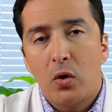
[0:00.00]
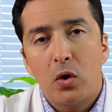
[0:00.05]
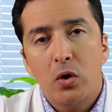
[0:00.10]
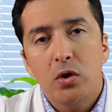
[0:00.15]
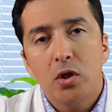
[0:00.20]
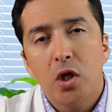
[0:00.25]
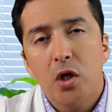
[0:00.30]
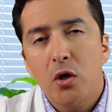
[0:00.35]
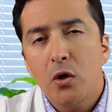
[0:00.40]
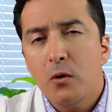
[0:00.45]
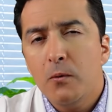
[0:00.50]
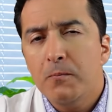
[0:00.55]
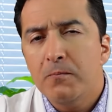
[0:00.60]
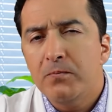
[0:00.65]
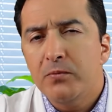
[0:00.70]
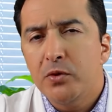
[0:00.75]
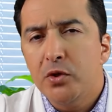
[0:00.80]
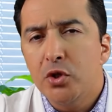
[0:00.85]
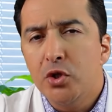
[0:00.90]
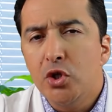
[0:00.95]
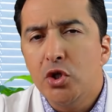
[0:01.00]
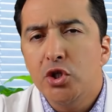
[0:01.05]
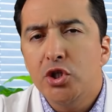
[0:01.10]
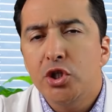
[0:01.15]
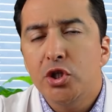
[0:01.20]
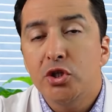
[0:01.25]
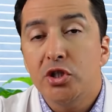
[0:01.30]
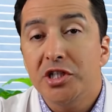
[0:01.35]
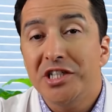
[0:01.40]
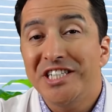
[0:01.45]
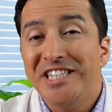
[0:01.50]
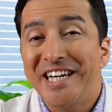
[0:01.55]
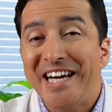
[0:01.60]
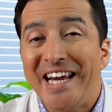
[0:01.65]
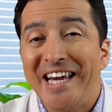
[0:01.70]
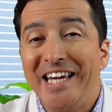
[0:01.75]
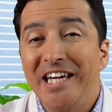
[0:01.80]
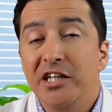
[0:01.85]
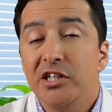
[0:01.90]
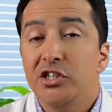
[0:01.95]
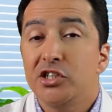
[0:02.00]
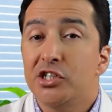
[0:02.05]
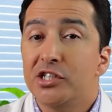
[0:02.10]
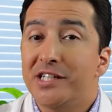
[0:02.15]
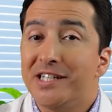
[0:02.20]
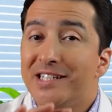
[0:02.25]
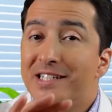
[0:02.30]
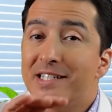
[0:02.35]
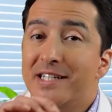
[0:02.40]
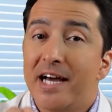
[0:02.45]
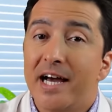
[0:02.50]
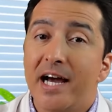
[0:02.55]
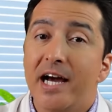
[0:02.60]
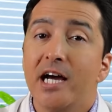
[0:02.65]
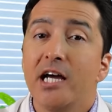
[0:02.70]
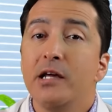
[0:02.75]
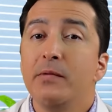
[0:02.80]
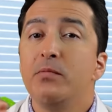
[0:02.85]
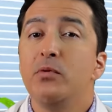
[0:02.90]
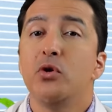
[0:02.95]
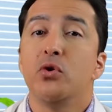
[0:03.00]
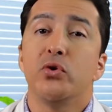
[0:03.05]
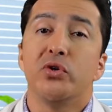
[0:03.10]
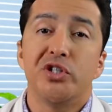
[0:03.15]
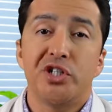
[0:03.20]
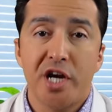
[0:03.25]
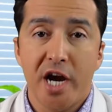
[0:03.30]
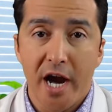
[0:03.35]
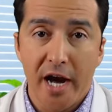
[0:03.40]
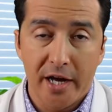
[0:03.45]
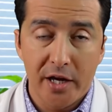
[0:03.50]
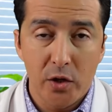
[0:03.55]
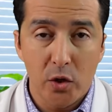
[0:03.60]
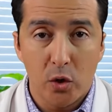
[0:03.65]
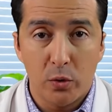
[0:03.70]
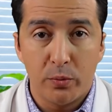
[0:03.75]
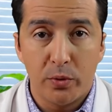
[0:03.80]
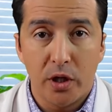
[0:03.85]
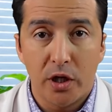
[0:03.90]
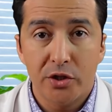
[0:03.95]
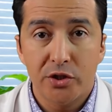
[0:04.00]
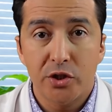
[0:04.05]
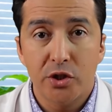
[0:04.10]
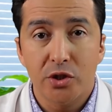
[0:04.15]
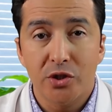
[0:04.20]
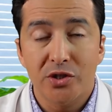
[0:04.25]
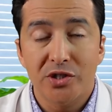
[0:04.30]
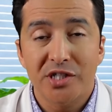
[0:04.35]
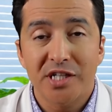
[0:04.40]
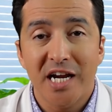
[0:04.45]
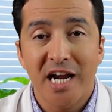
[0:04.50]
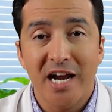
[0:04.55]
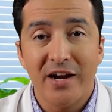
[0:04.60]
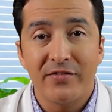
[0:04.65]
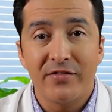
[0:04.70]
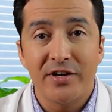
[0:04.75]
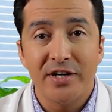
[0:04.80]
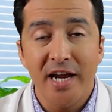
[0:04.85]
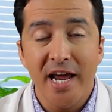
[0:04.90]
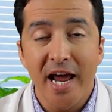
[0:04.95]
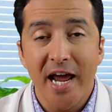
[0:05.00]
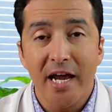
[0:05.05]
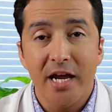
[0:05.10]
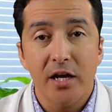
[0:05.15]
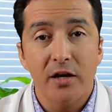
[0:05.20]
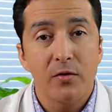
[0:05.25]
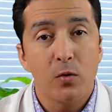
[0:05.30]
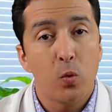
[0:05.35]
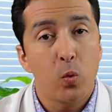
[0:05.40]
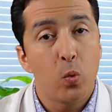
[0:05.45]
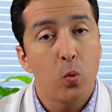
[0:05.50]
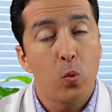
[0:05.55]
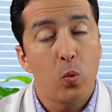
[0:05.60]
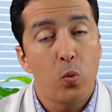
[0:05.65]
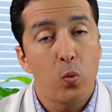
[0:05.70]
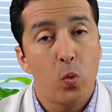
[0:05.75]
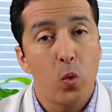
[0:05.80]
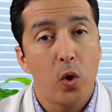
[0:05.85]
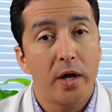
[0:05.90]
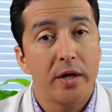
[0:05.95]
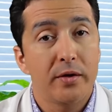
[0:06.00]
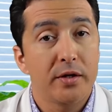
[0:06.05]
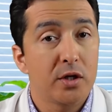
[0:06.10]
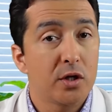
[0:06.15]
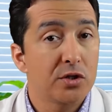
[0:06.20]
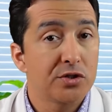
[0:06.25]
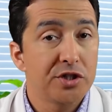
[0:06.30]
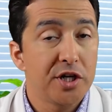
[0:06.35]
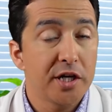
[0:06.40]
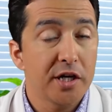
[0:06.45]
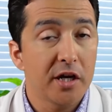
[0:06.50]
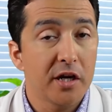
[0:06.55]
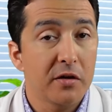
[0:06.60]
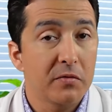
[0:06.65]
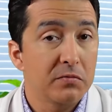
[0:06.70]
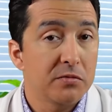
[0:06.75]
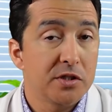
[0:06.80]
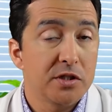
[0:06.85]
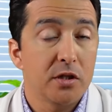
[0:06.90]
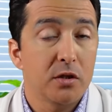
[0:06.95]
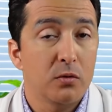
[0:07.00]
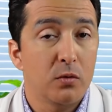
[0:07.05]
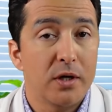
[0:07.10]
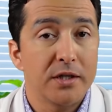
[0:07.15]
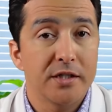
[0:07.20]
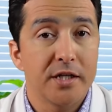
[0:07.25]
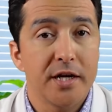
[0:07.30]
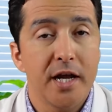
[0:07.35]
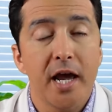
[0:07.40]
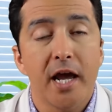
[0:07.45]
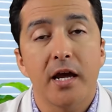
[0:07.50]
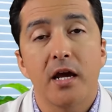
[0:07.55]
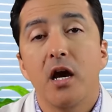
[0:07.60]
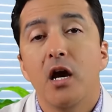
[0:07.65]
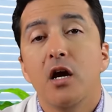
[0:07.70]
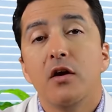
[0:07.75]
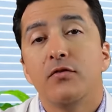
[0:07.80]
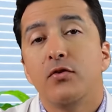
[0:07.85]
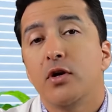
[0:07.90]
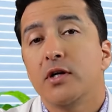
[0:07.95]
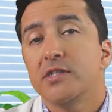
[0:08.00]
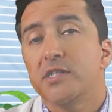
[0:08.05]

Although you should change the time you check your blood sugars every day when you're checking still once a day. For